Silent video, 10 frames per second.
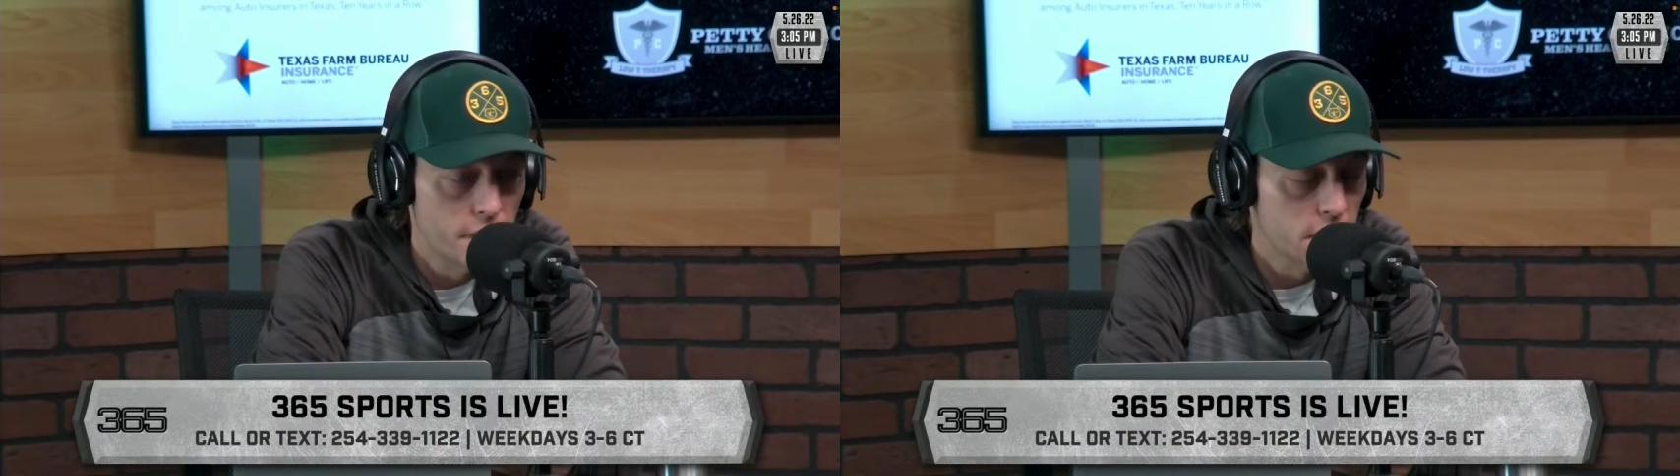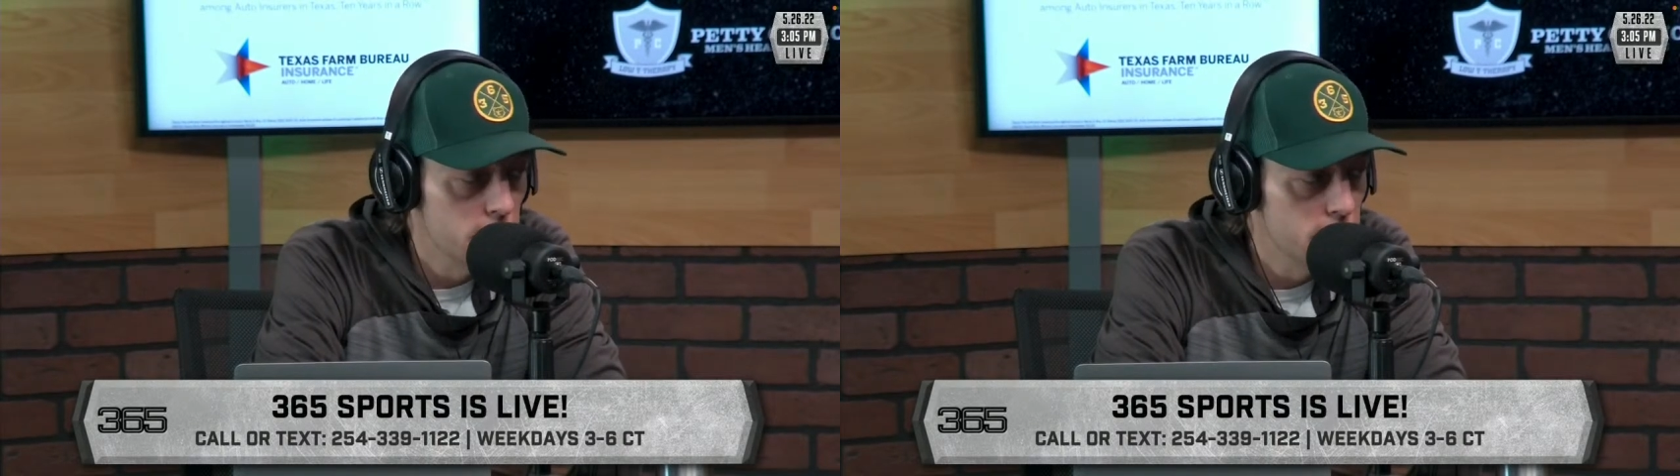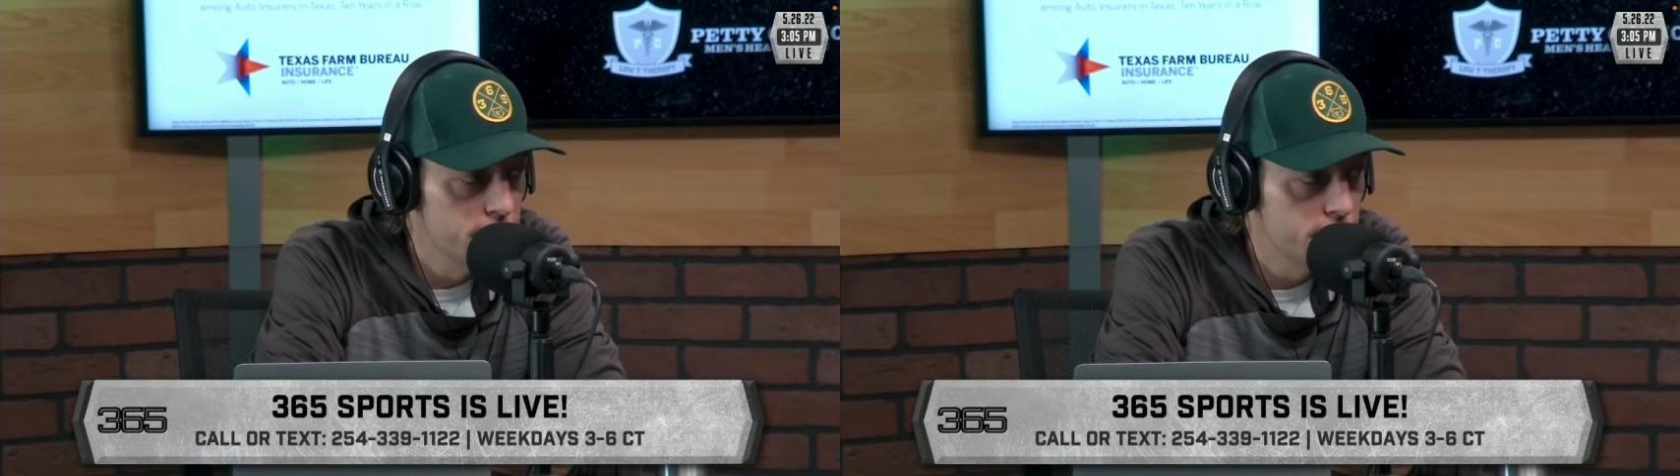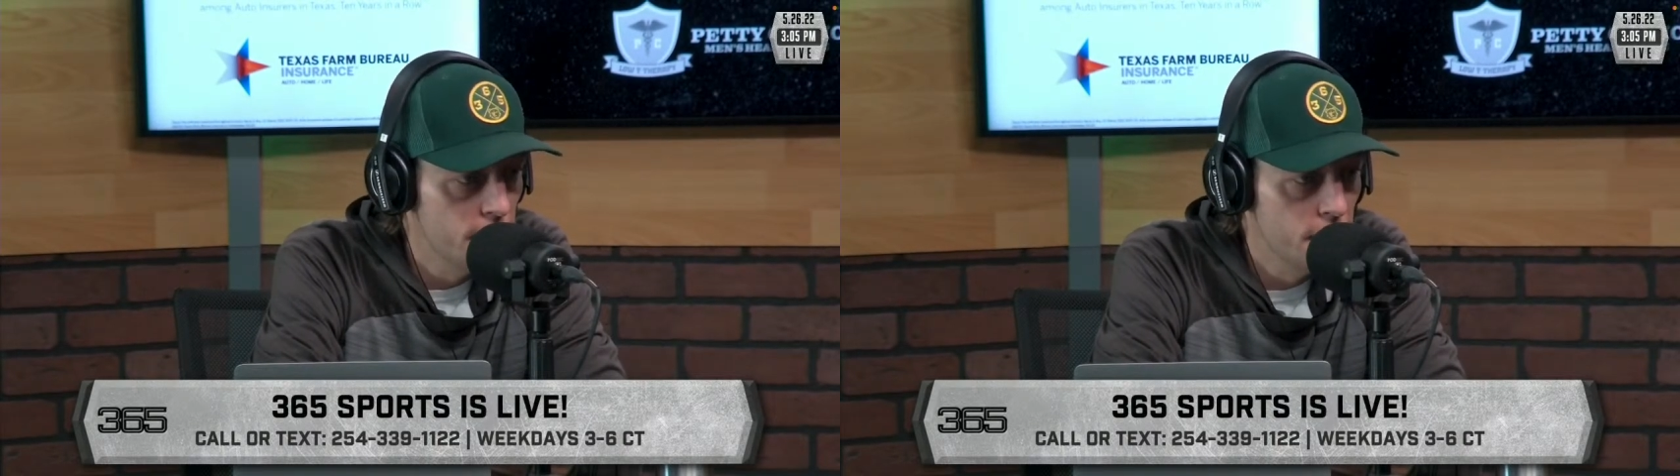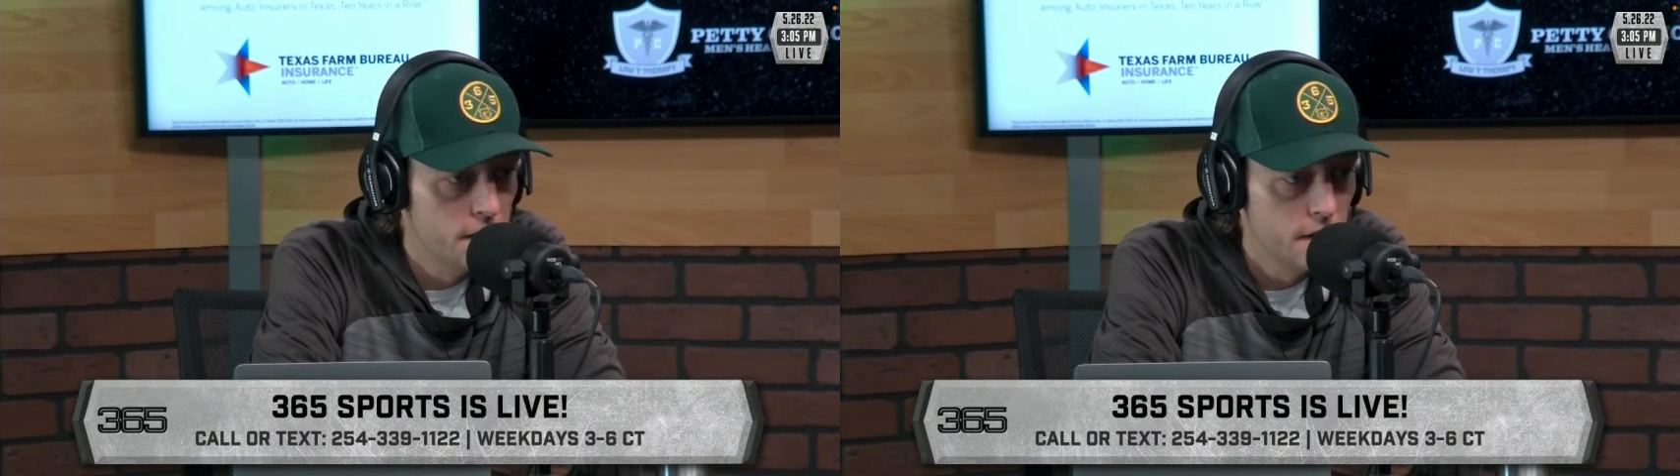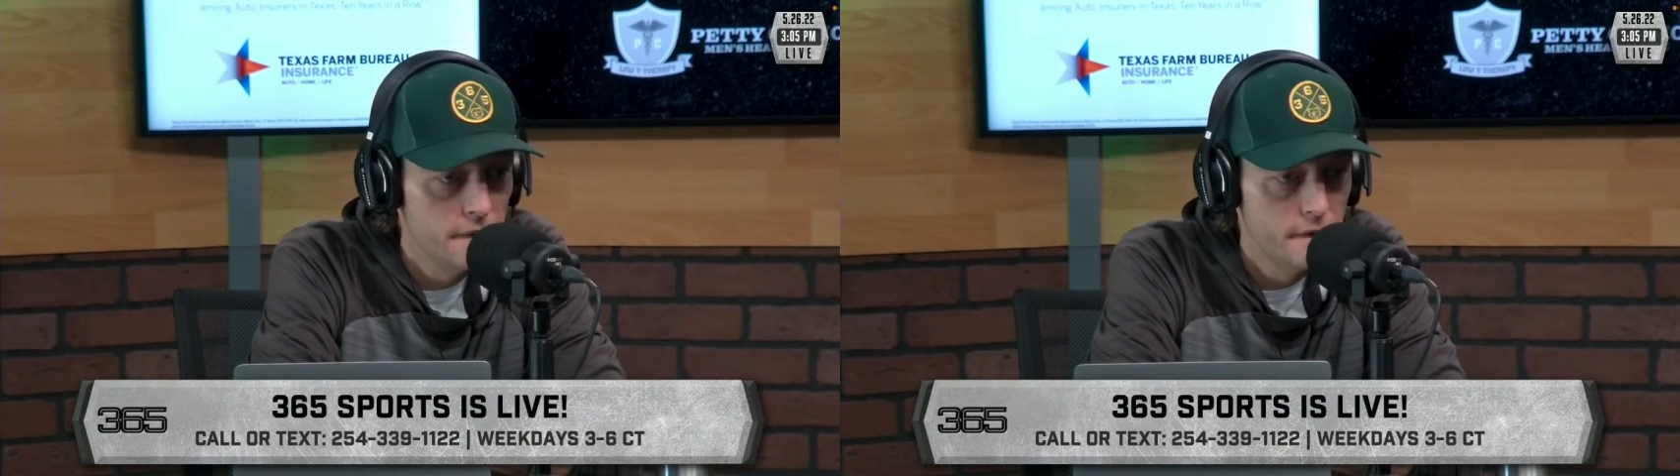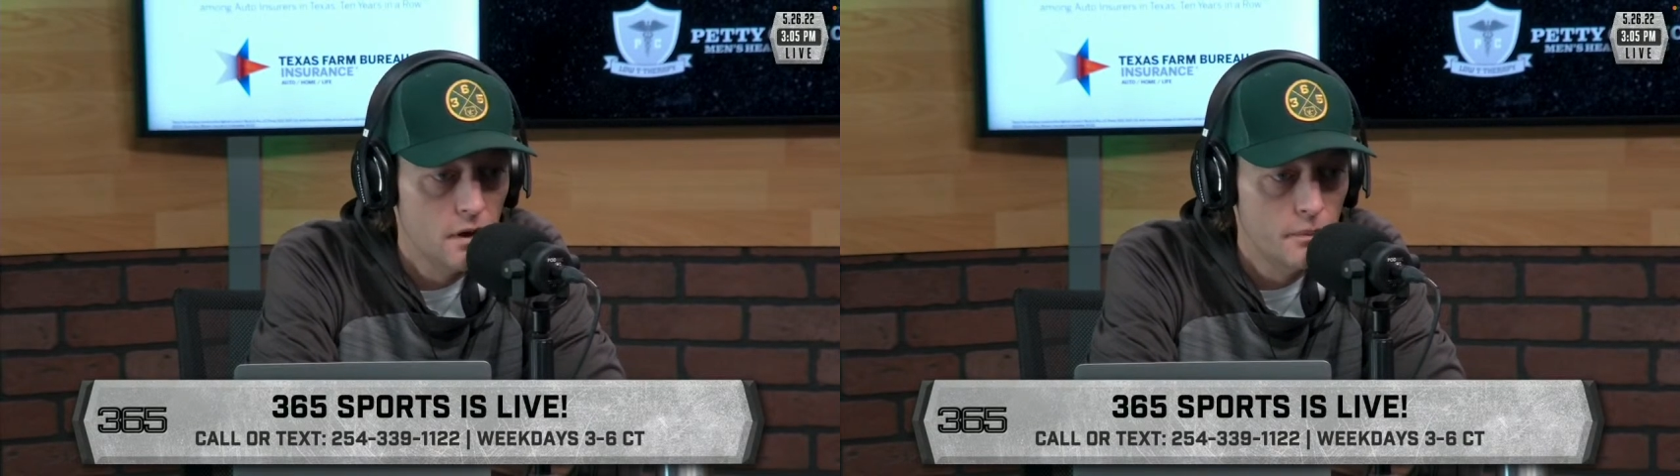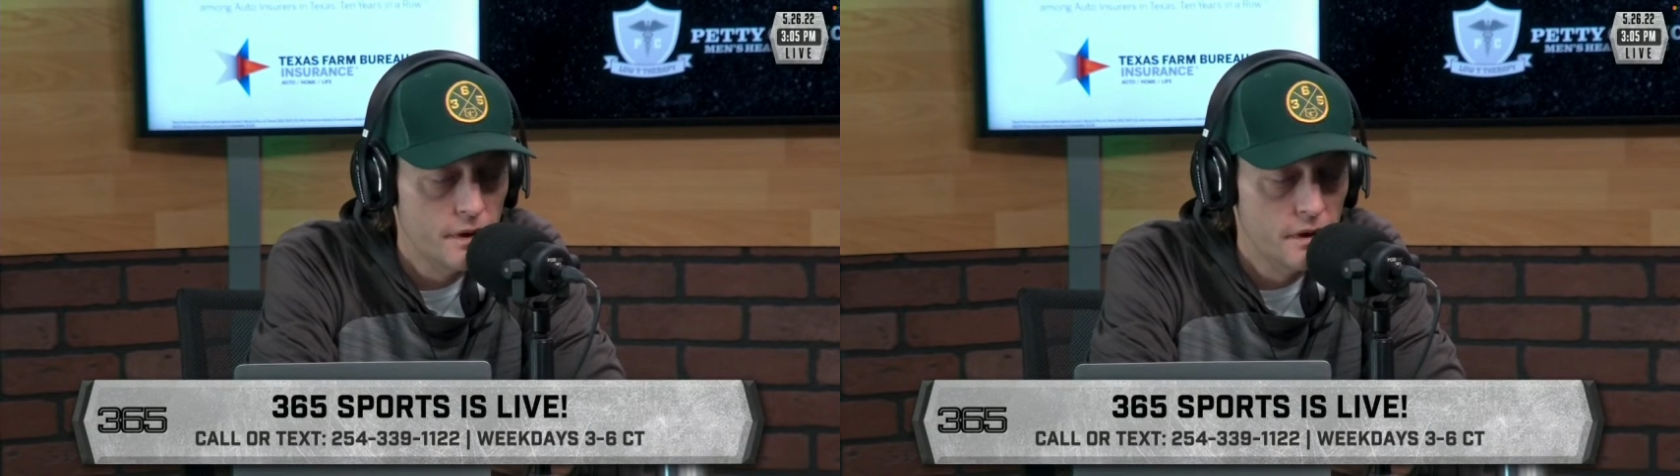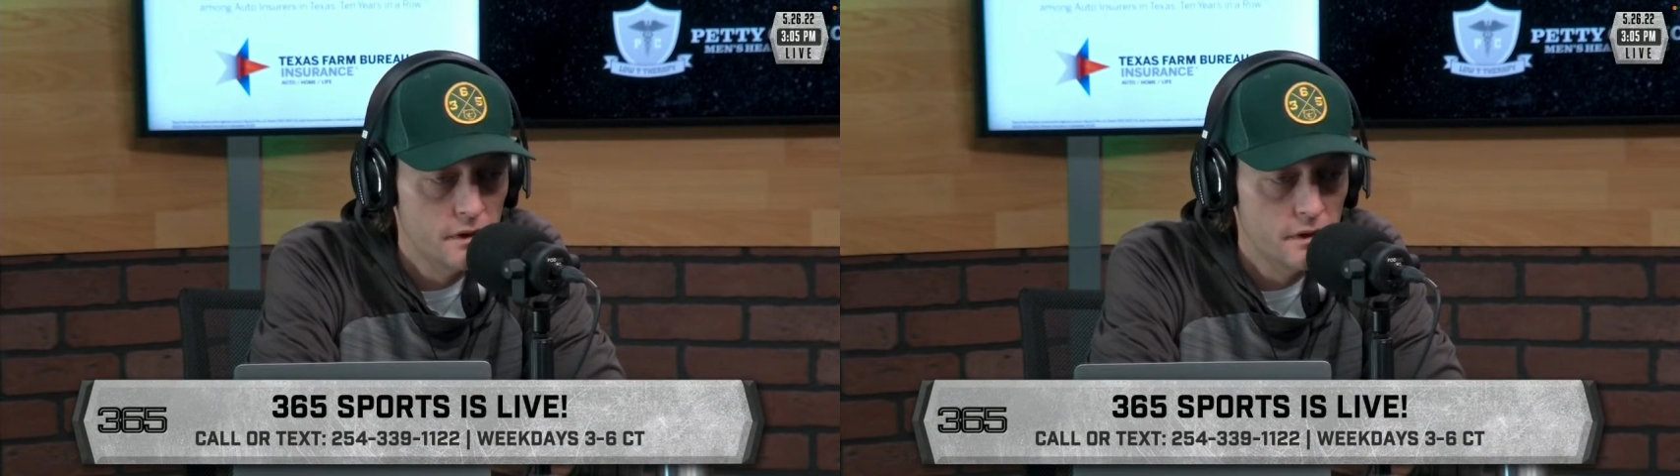cliff and ending up in,